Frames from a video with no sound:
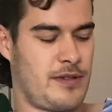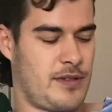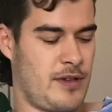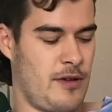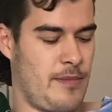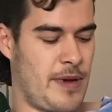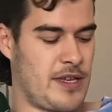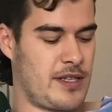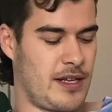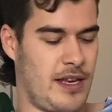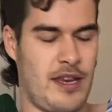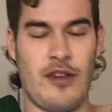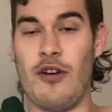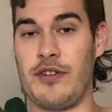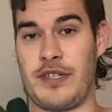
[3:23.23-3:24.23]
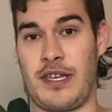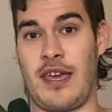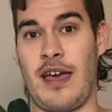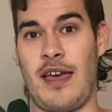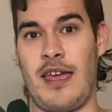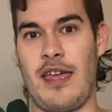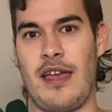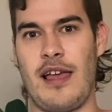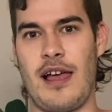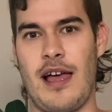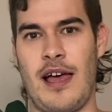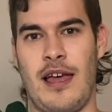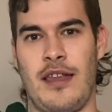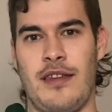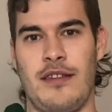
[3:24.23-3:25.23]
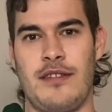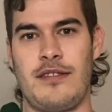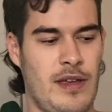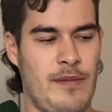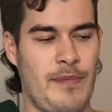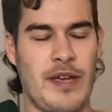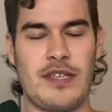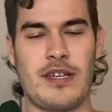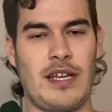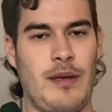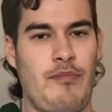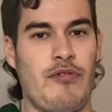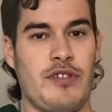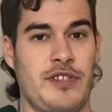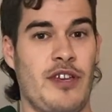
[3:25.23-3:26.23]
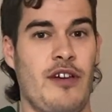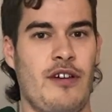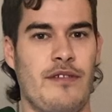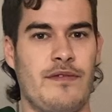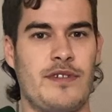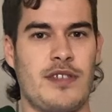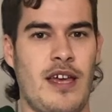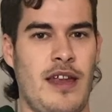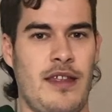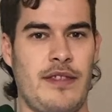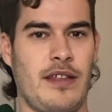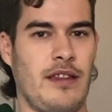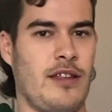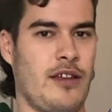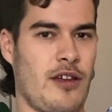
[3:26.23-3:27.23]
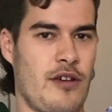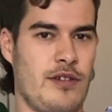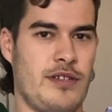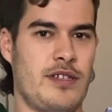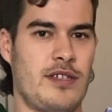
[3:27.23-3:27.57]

to basically not decay, and it basically preserves anything that